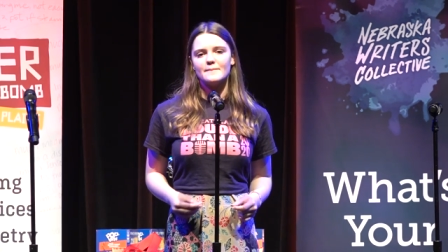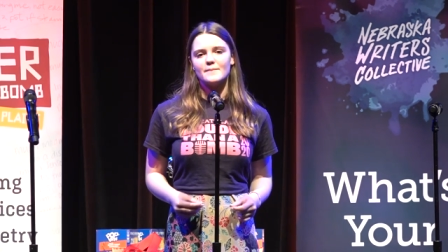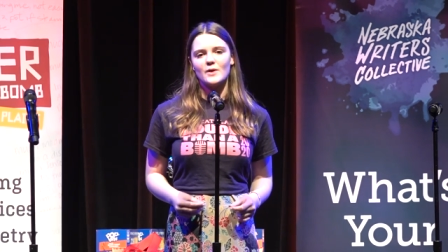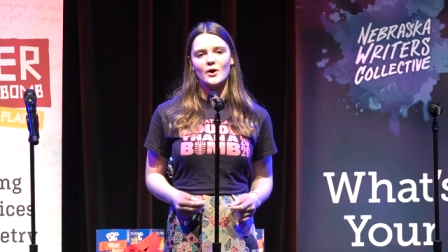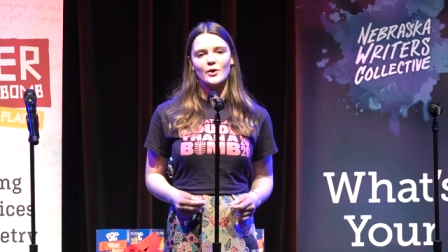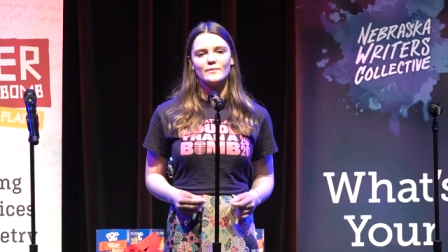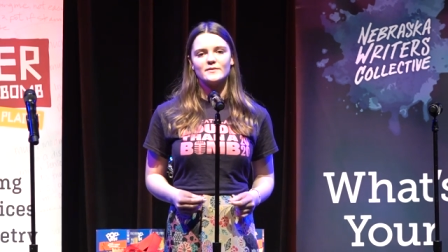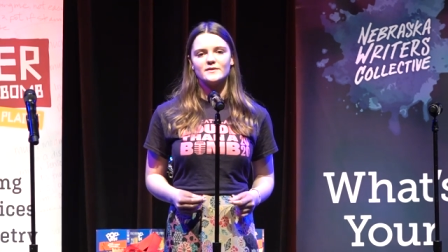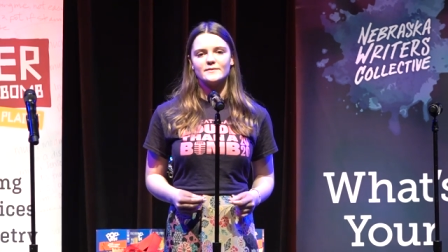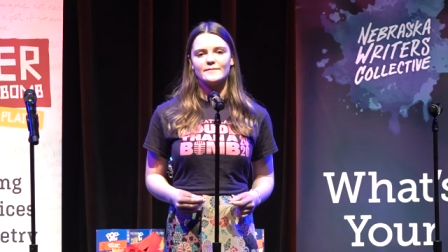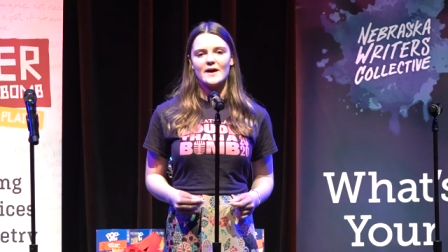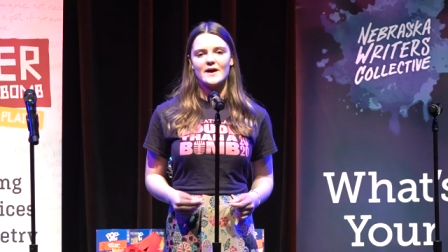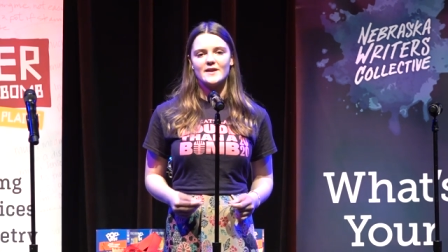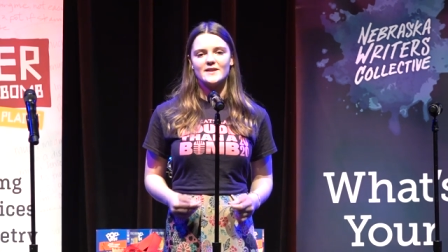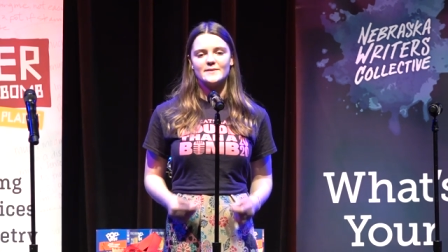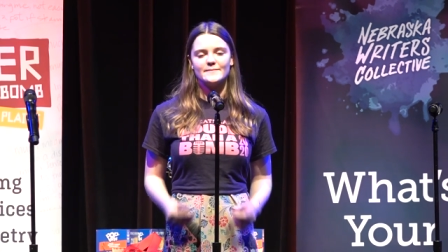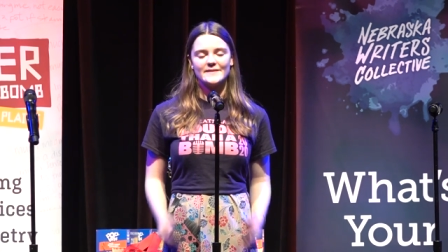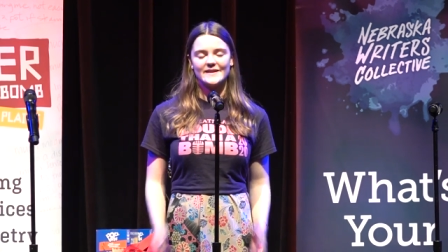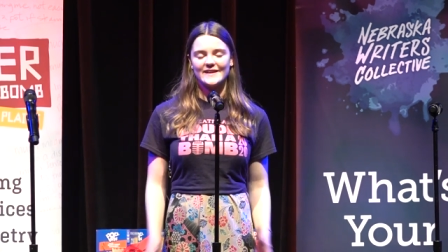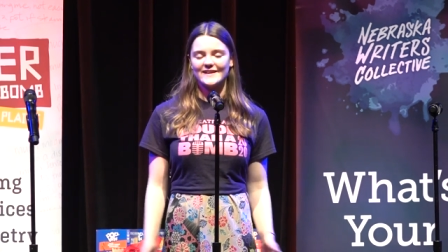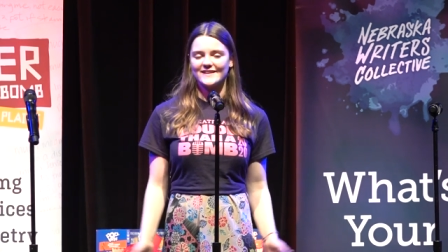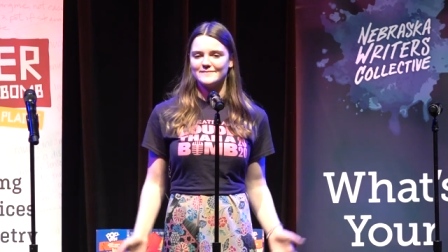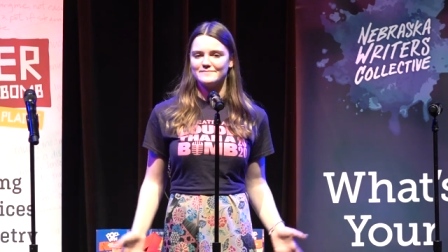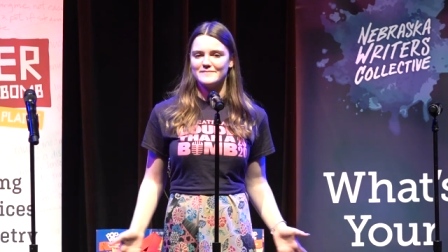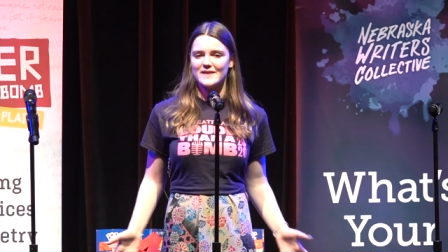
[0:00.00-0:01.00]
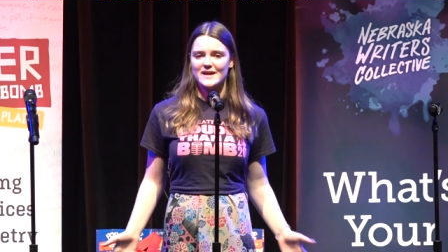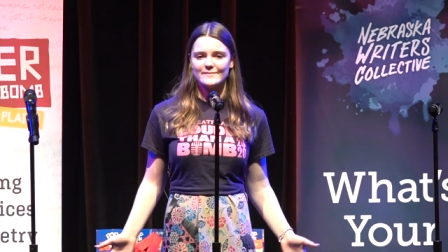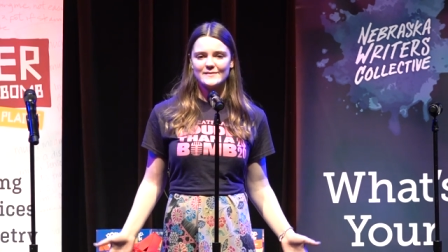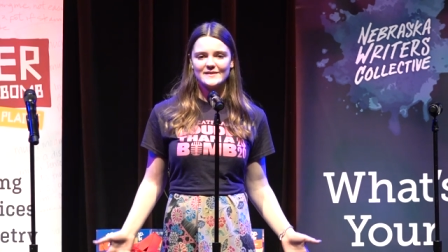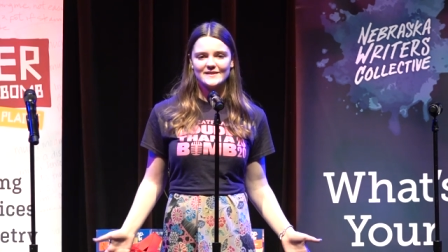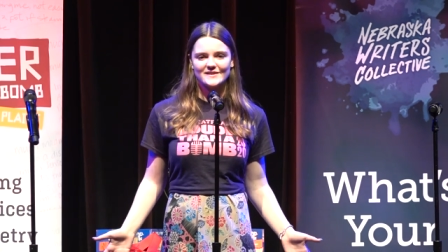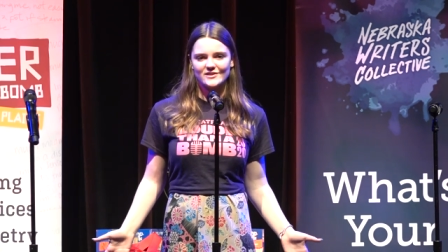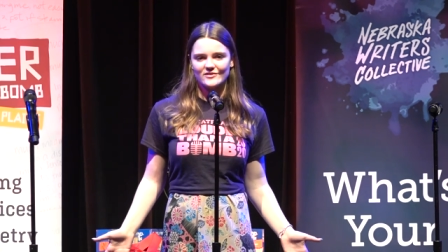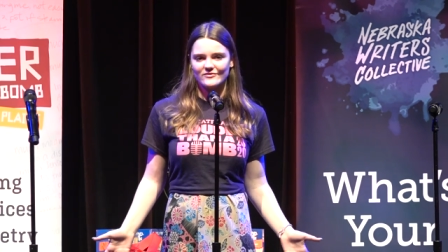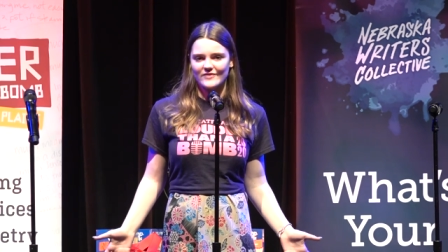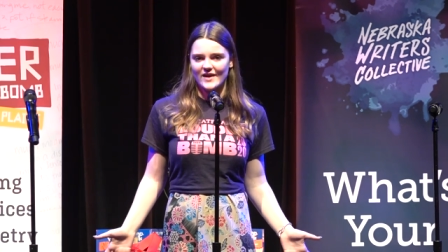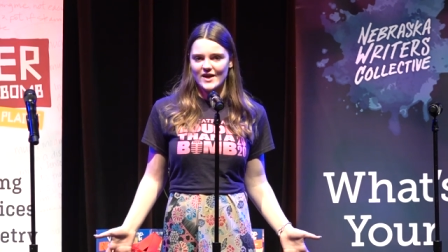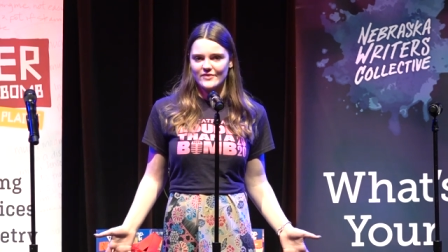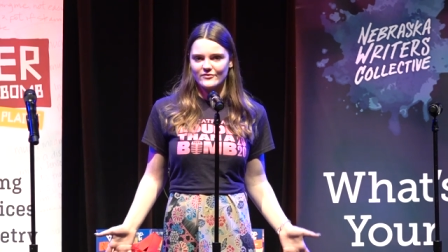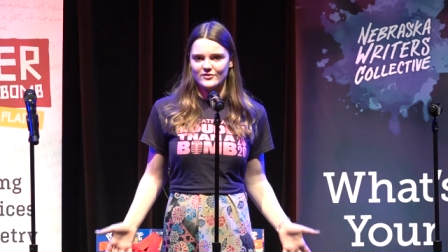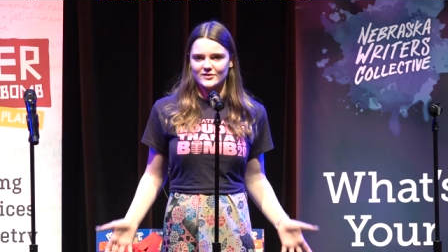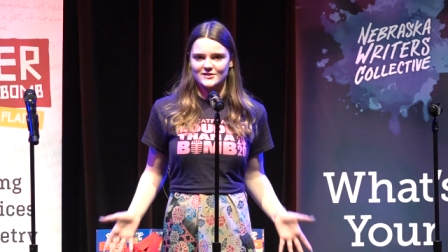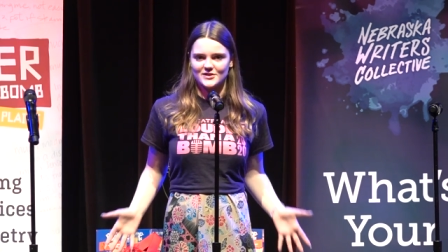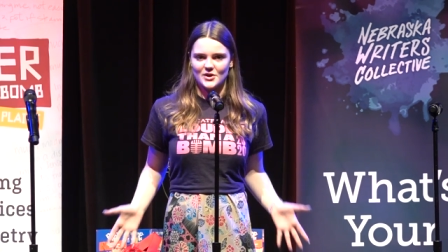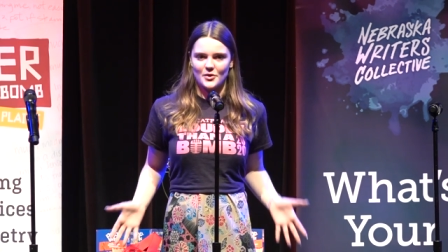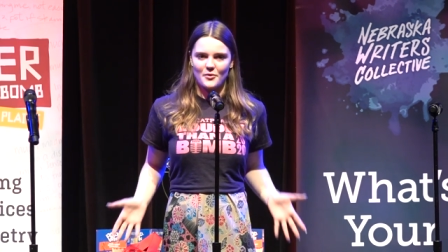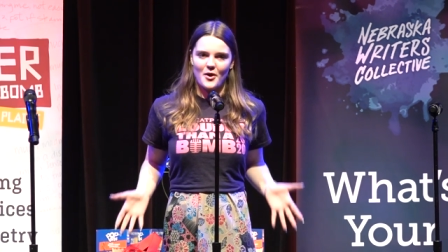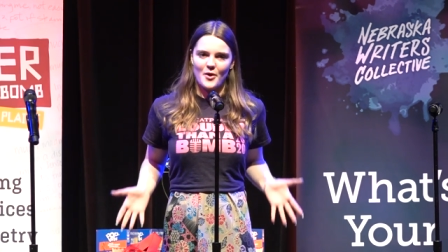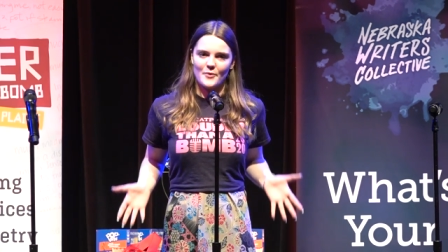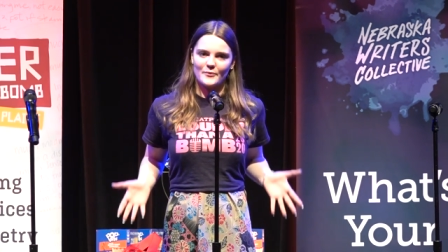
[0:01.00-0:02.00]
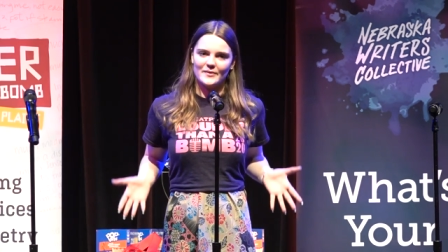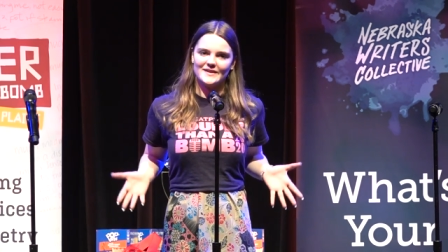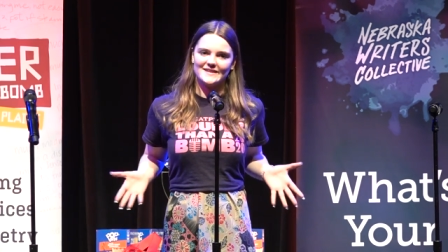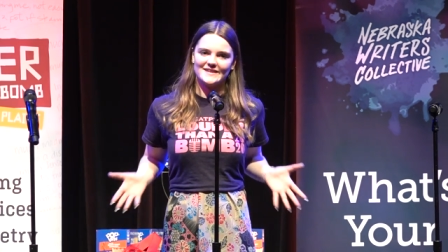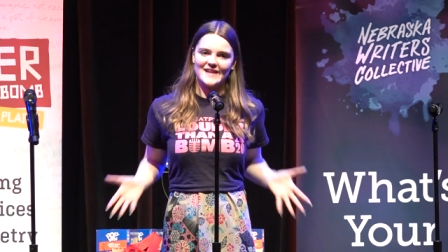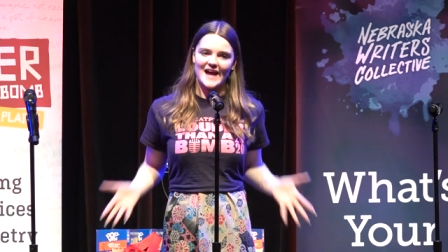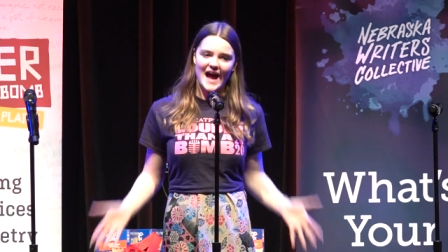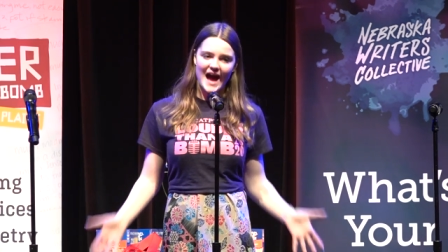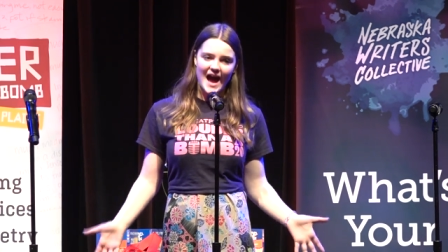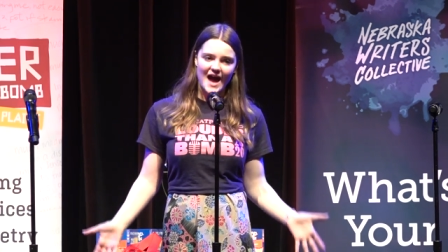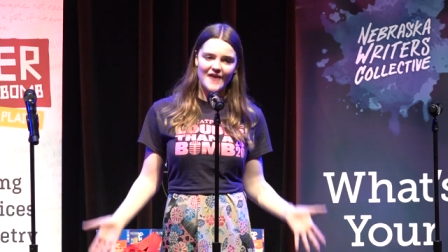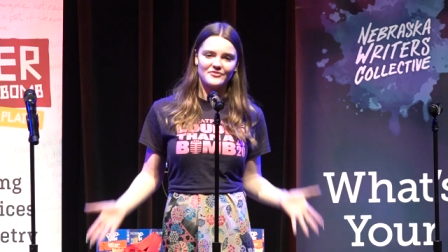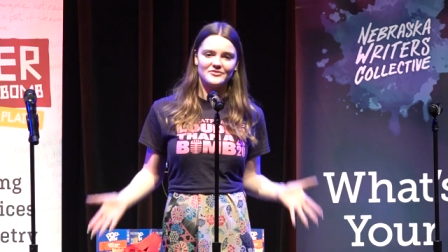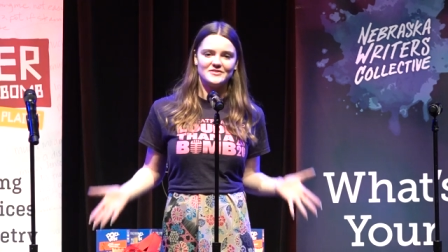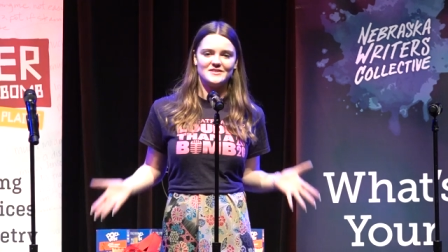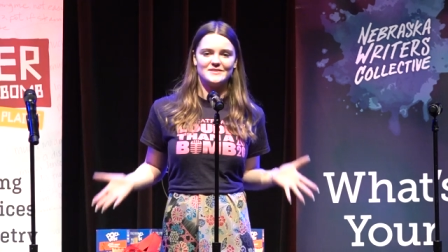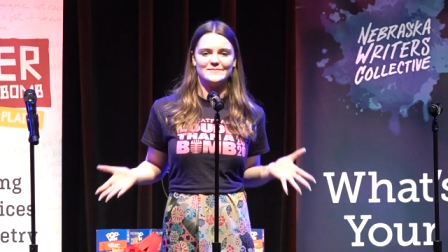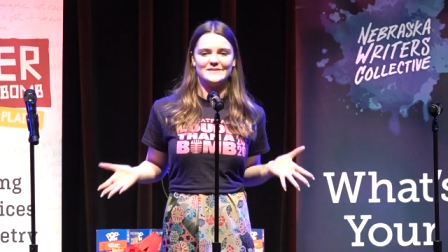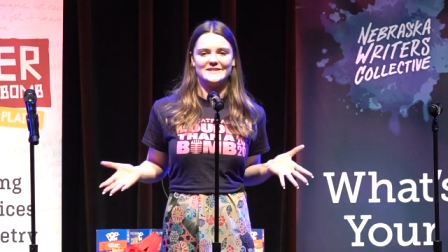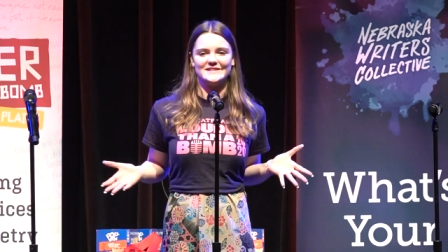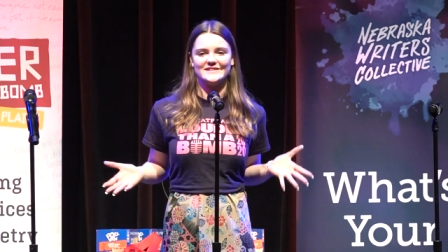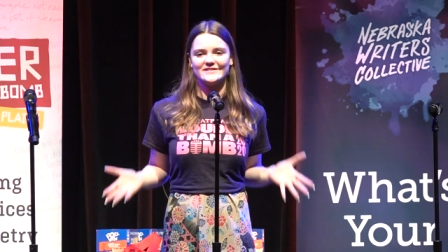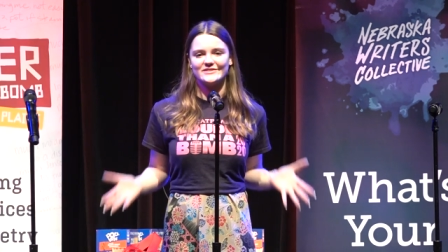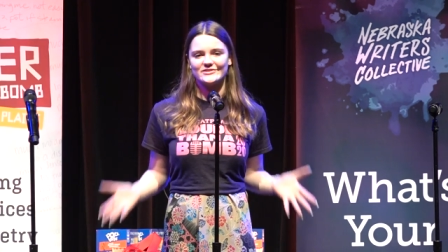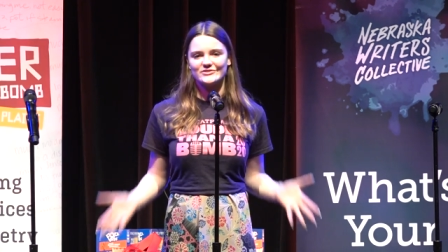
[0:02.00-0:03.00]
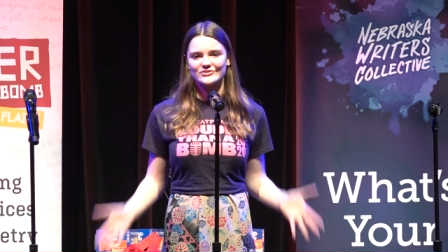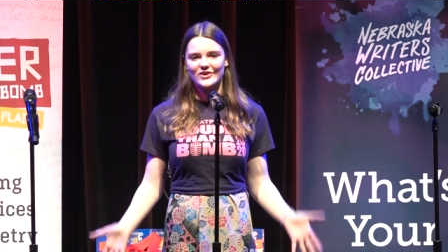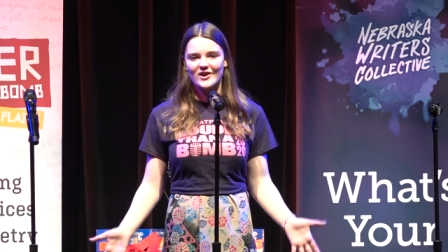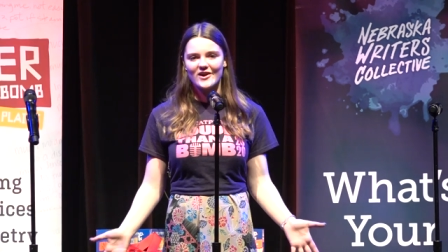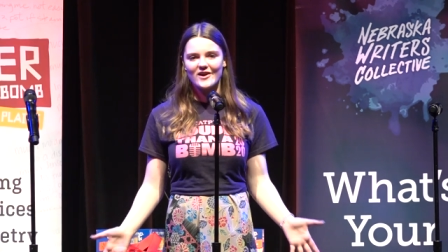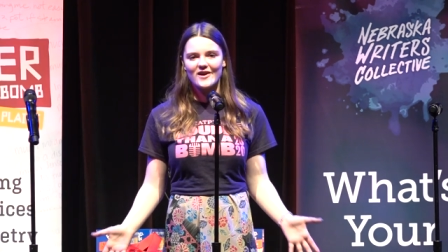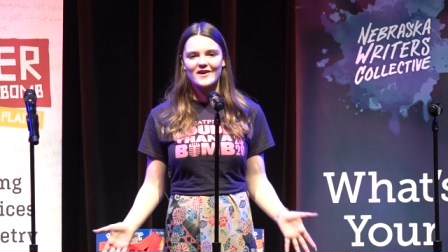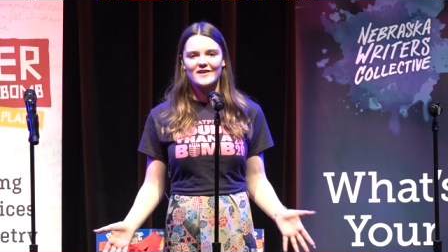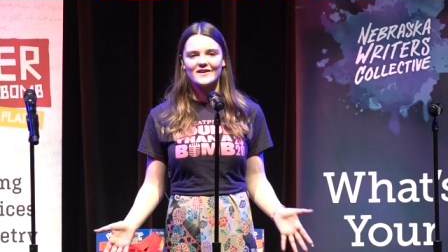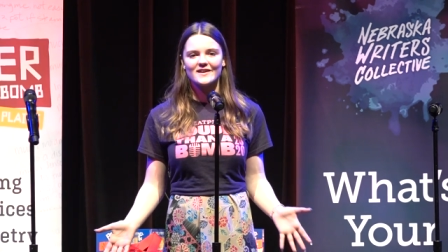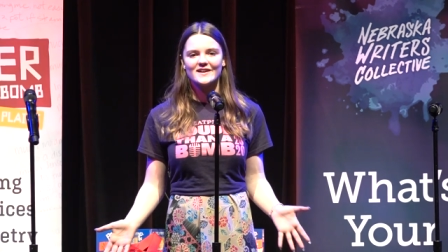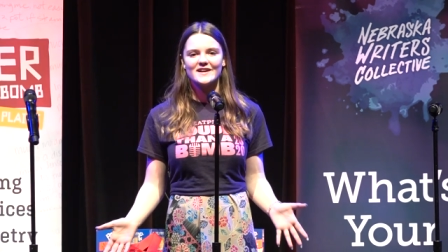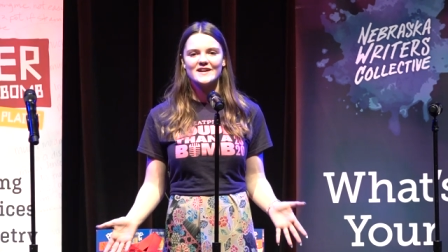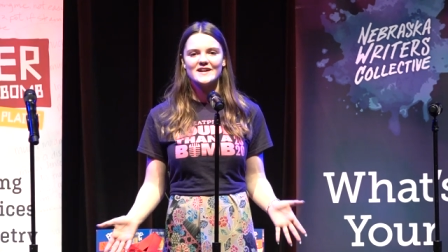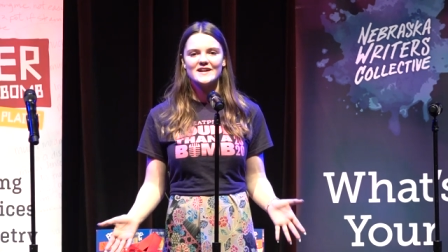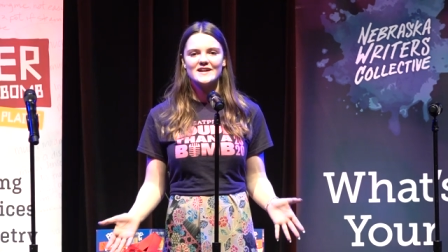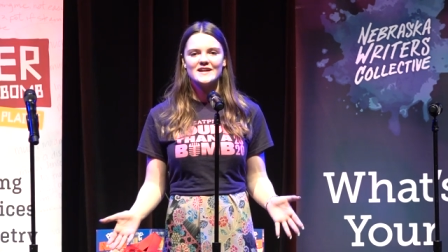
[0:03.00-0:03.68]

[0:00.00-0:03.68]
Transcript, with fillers: poems about it because maybe survivors don't always have to be strong,